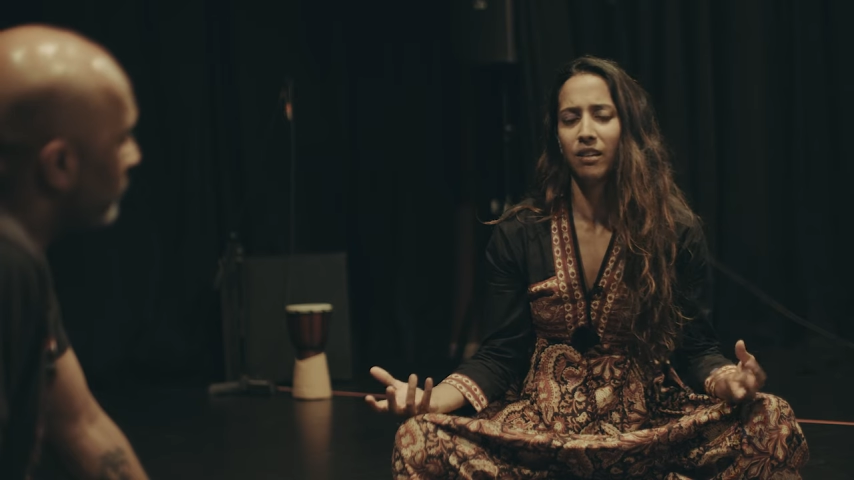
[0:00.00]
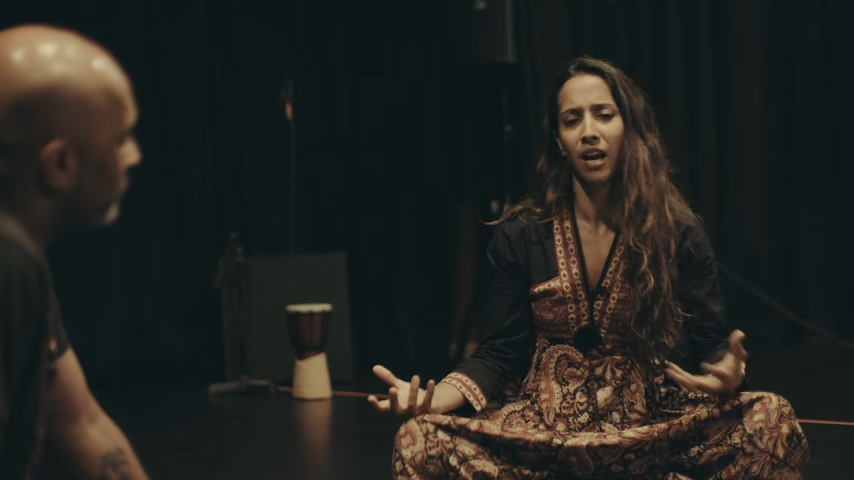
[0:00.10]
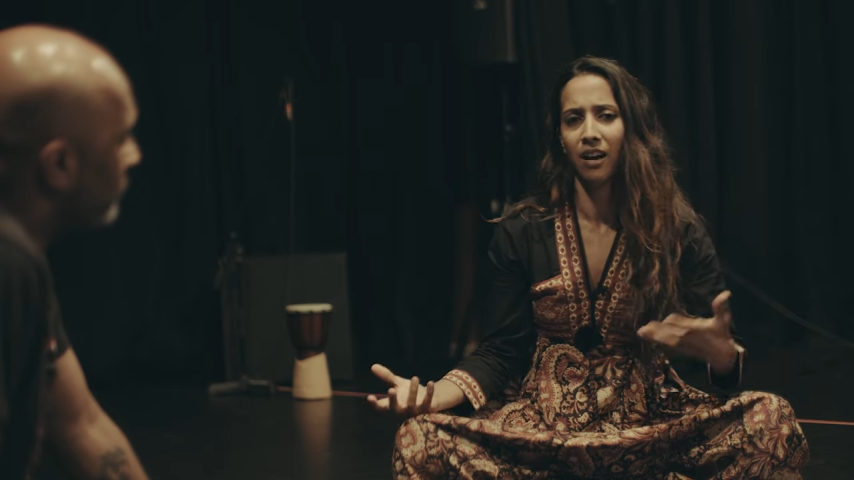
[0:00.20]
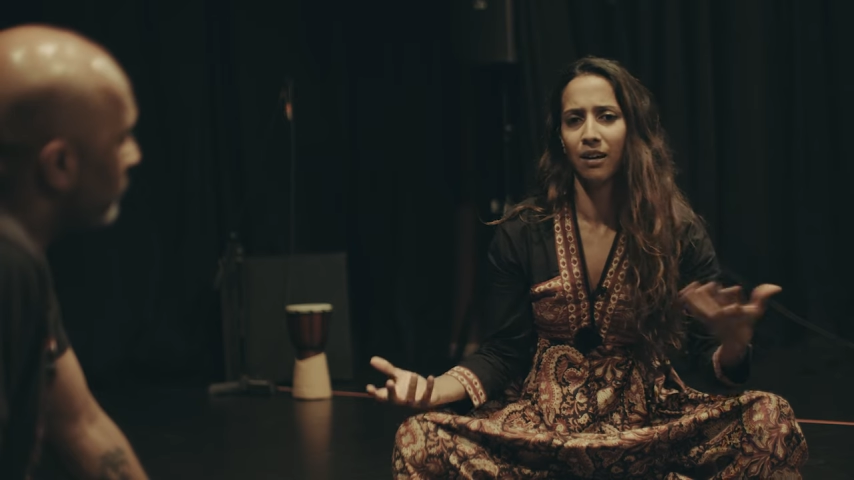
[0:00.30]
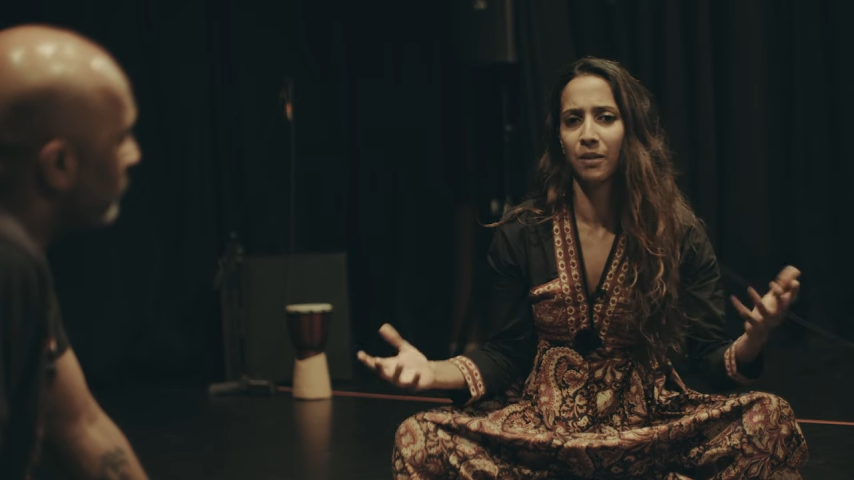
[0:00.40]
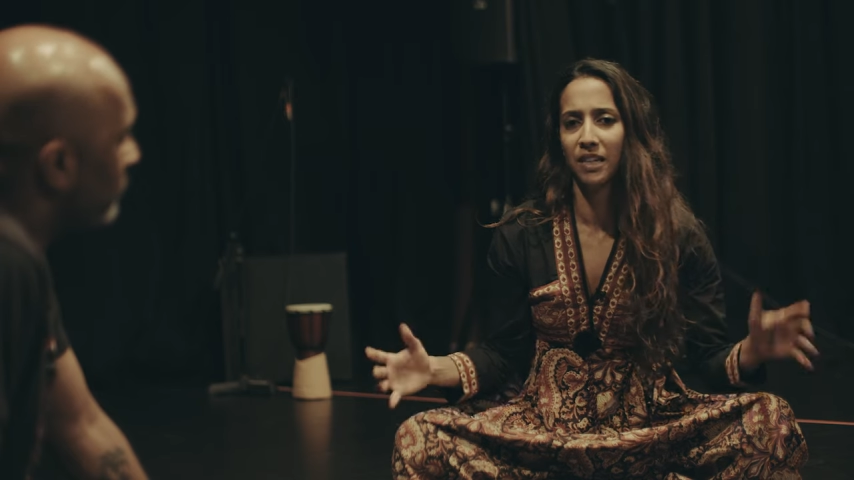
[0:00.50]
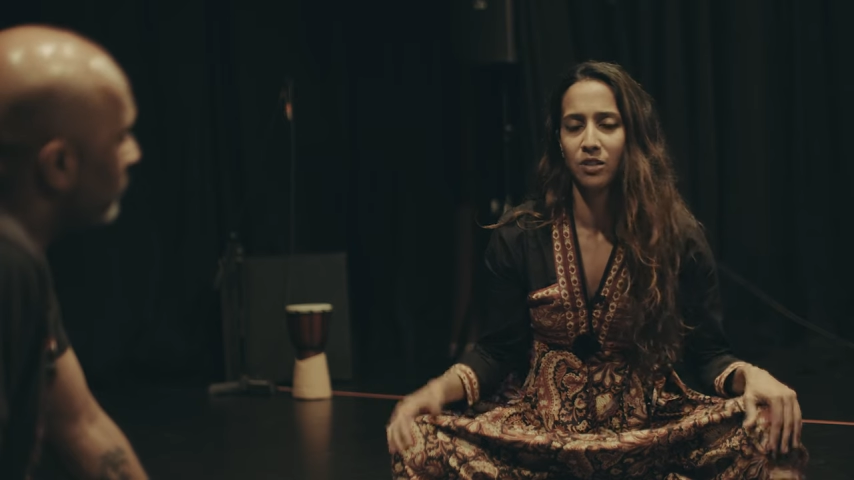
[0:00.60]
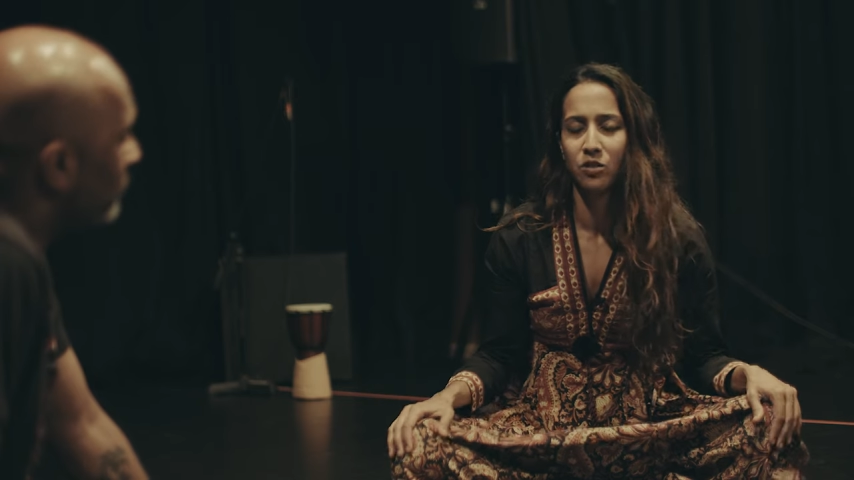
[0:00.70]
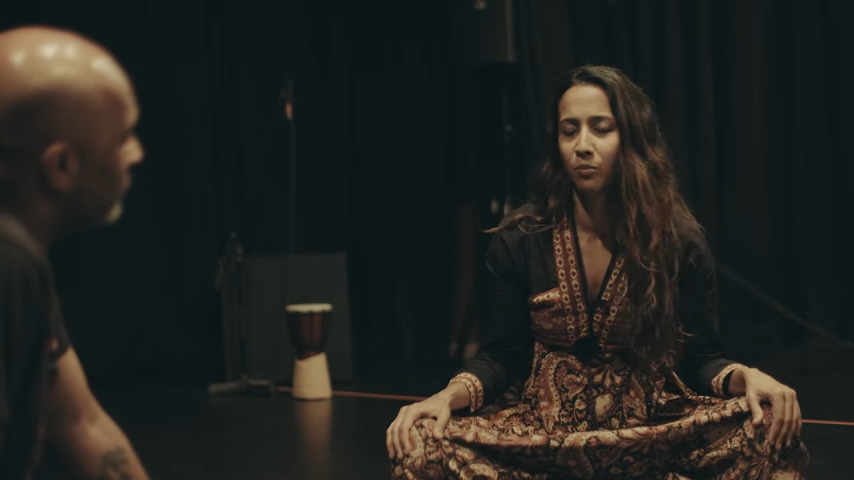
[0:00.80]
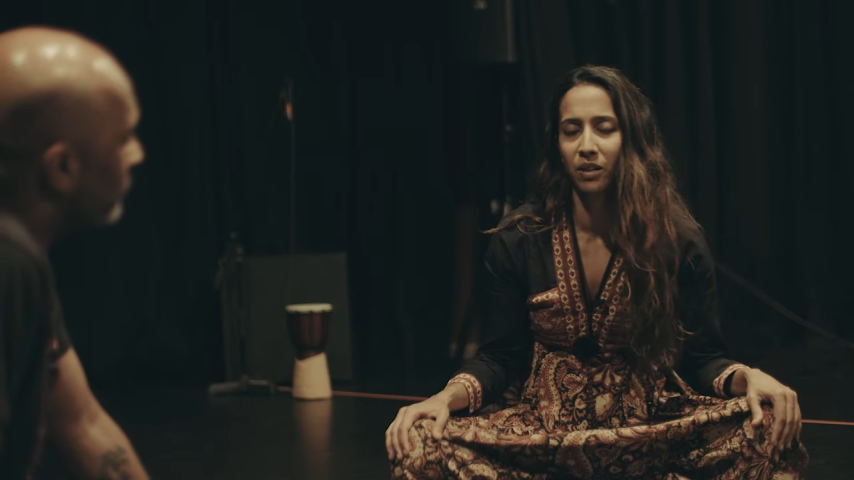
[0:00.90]
I mean, in
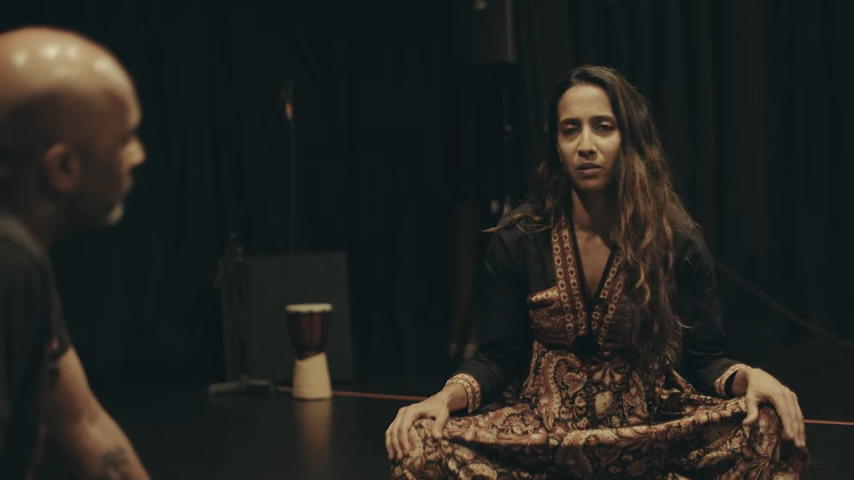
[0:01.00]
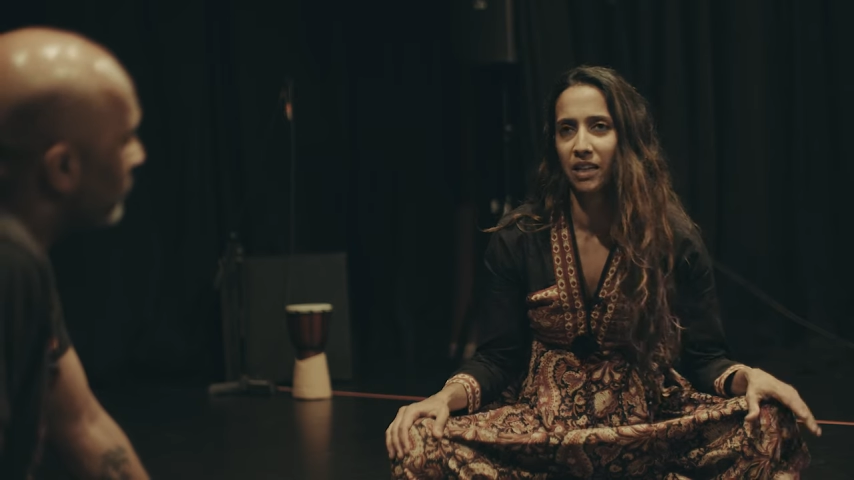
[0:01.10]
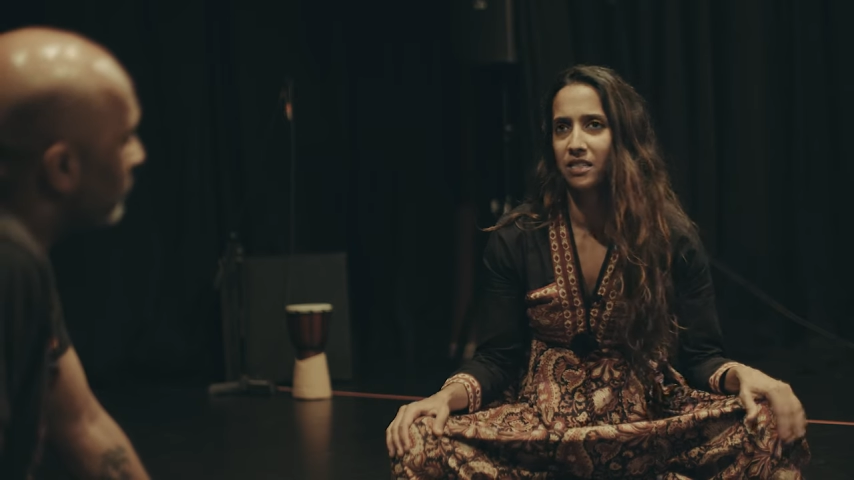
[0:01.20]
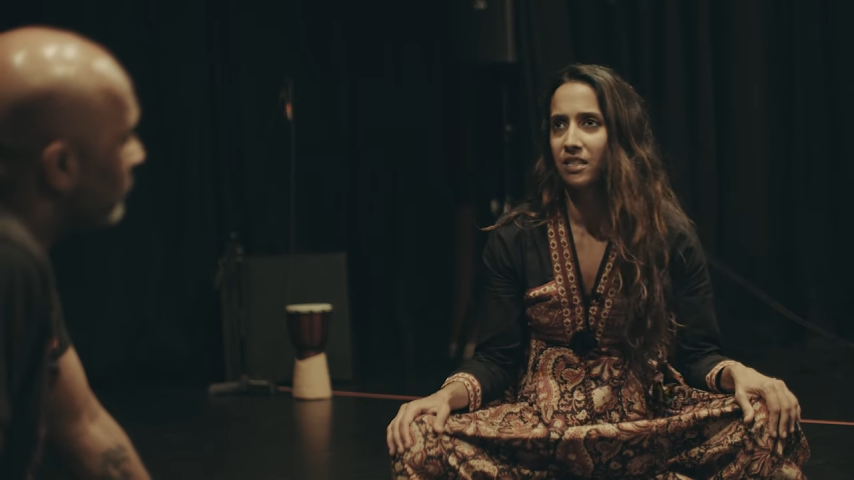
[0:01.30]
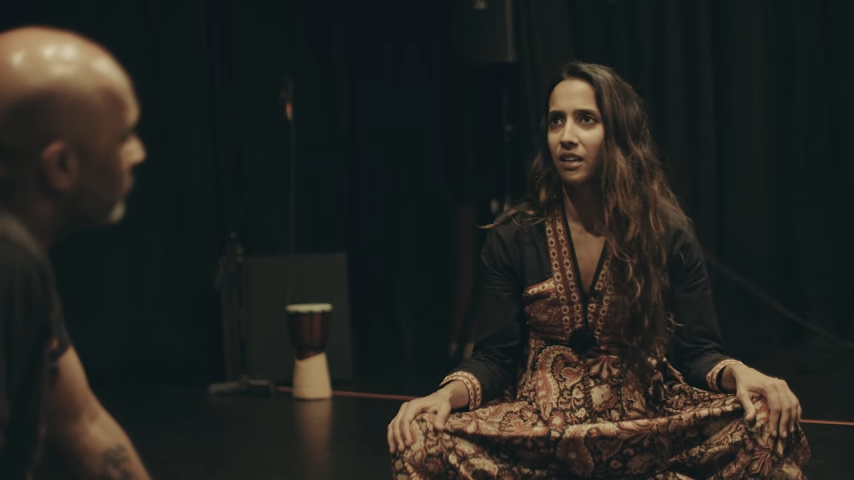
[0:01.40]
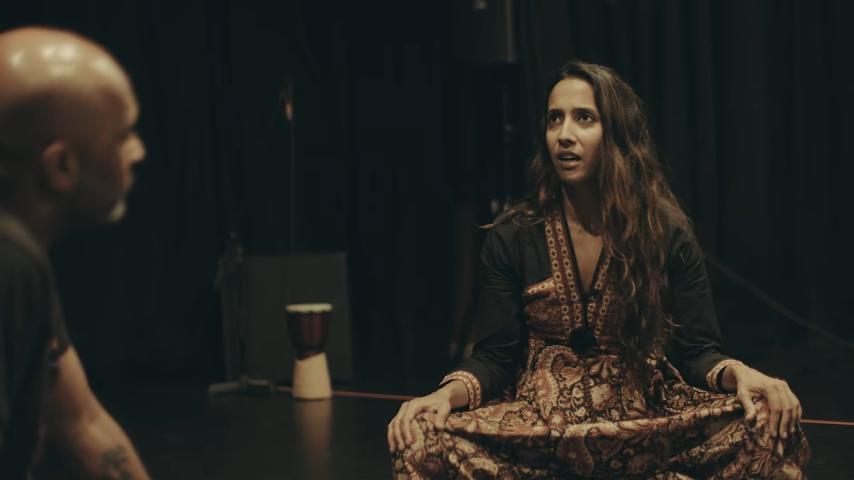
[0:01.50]
so many ways.